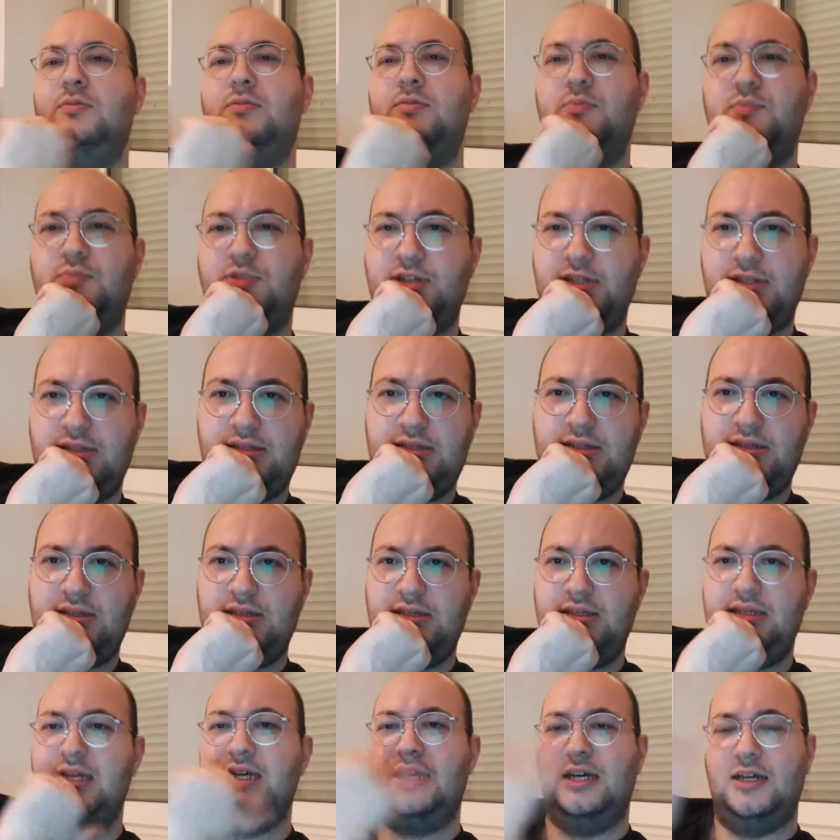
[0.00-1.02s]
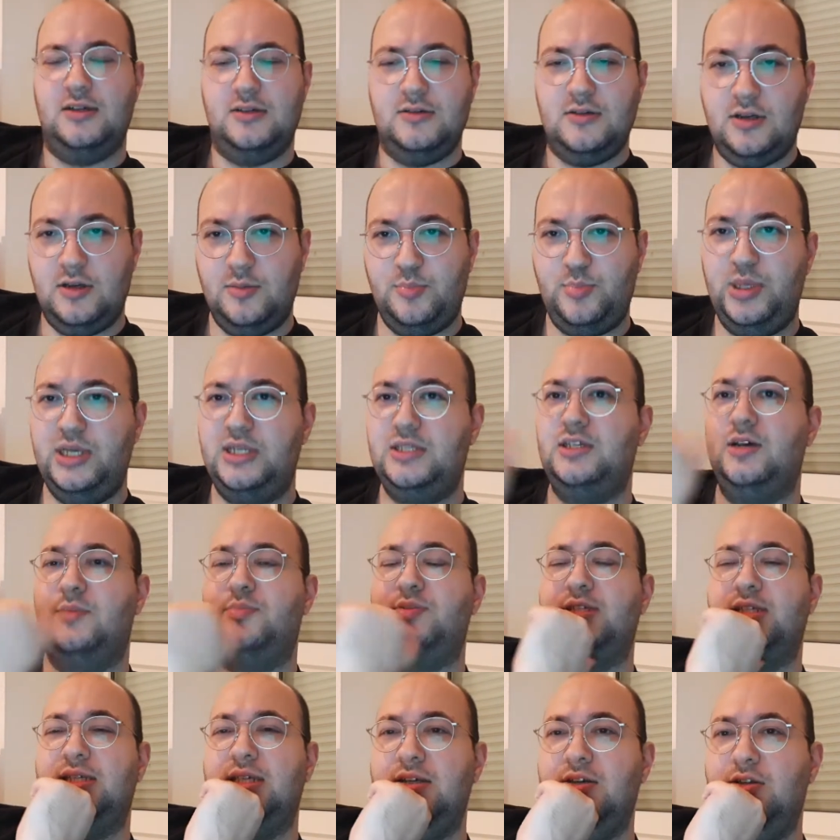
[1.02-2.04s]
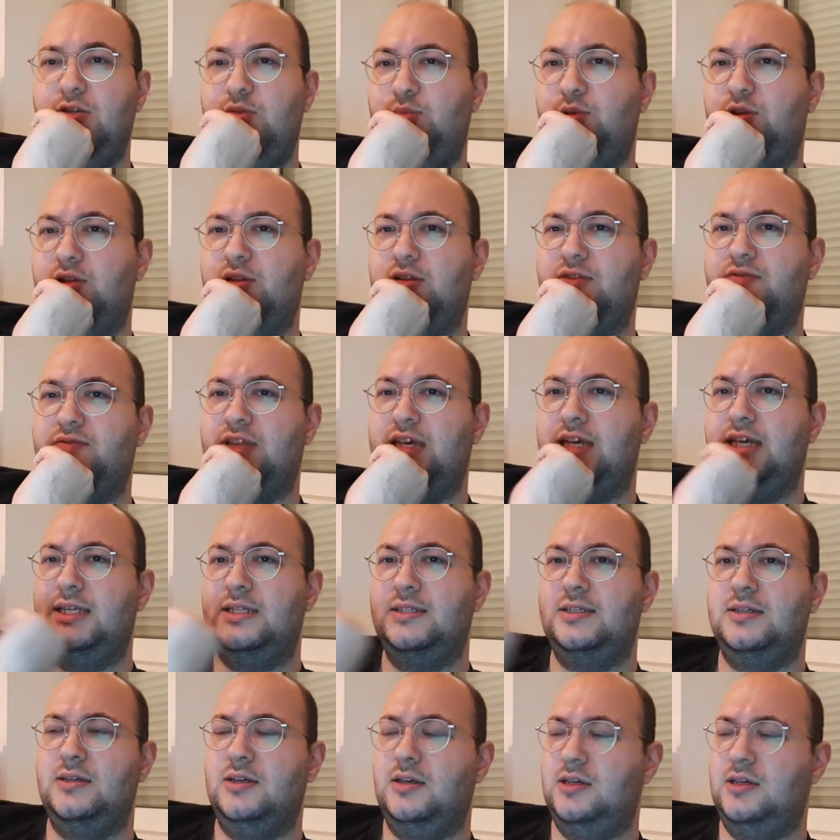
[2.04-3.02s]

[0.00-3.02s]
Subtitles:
But yeah, I picked up a single bottle of that.